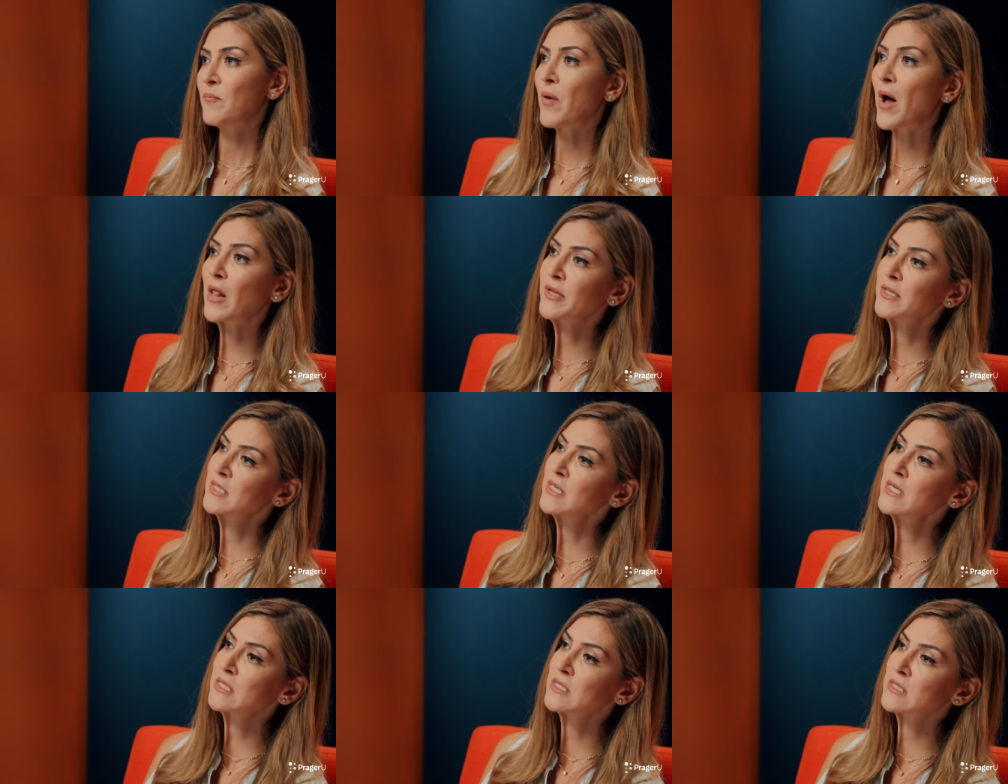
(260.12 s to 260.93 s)

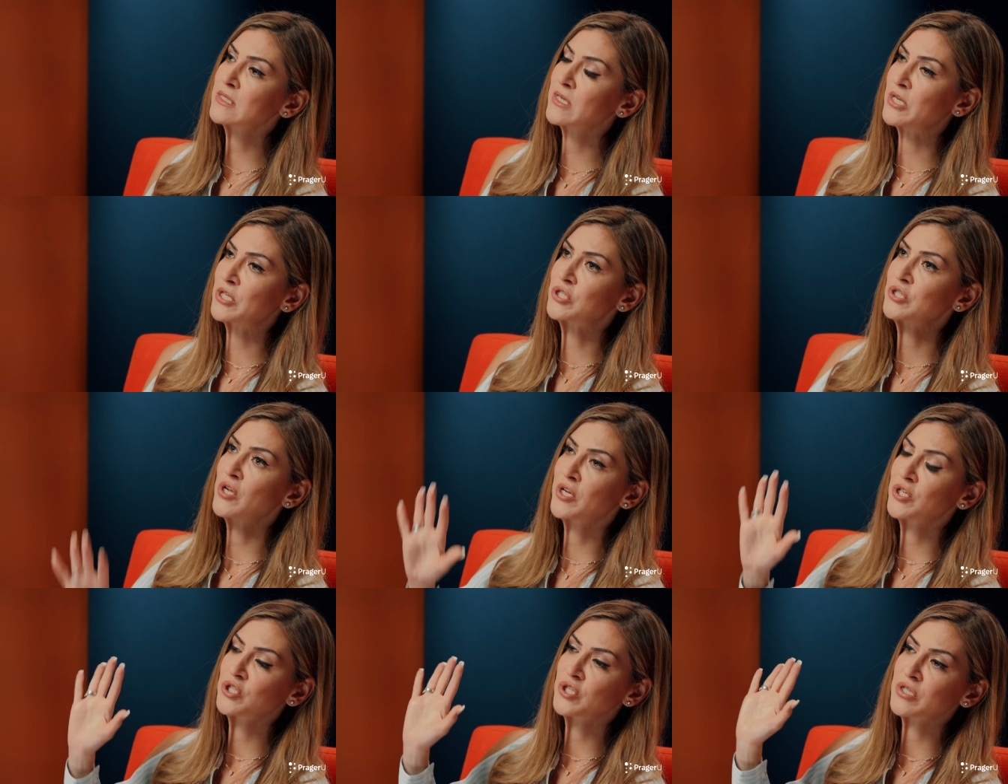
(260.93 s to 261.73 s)
politics, it's
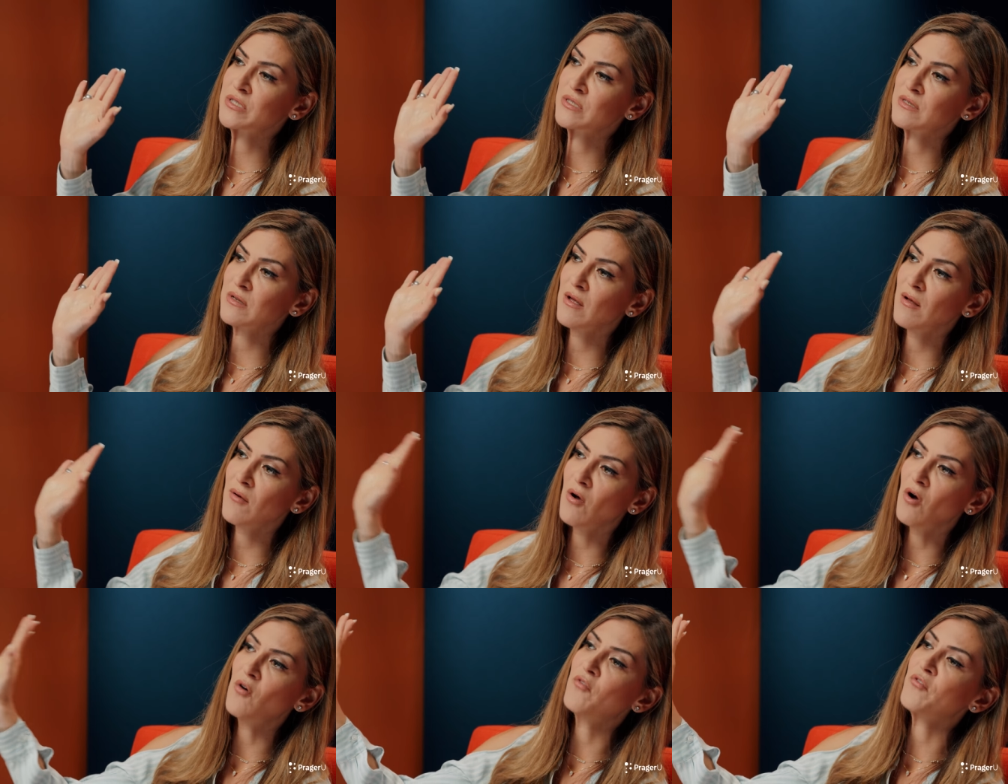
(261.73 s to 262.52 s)
not just
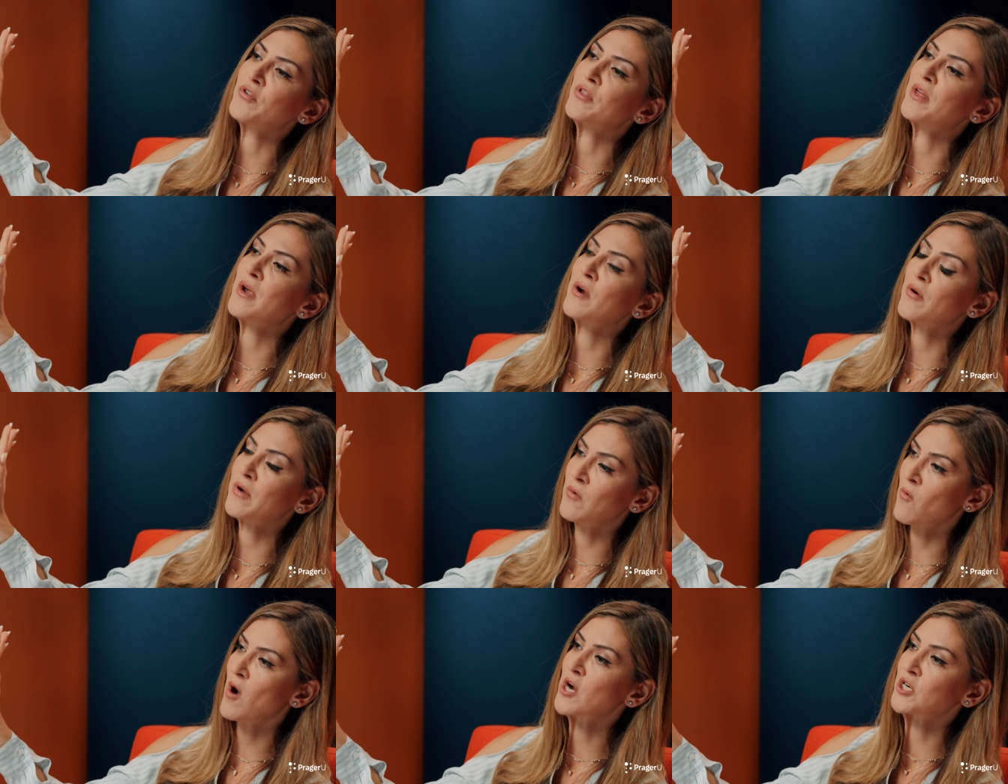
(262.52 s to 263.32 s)
over there
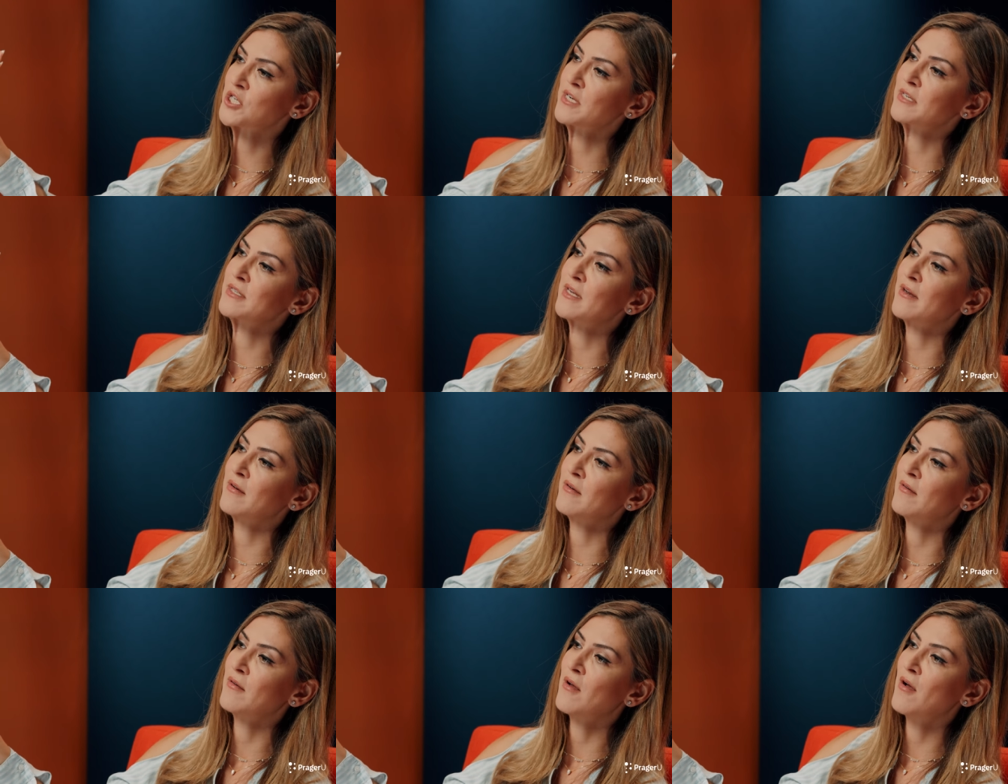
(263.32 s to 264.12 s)
in Washington.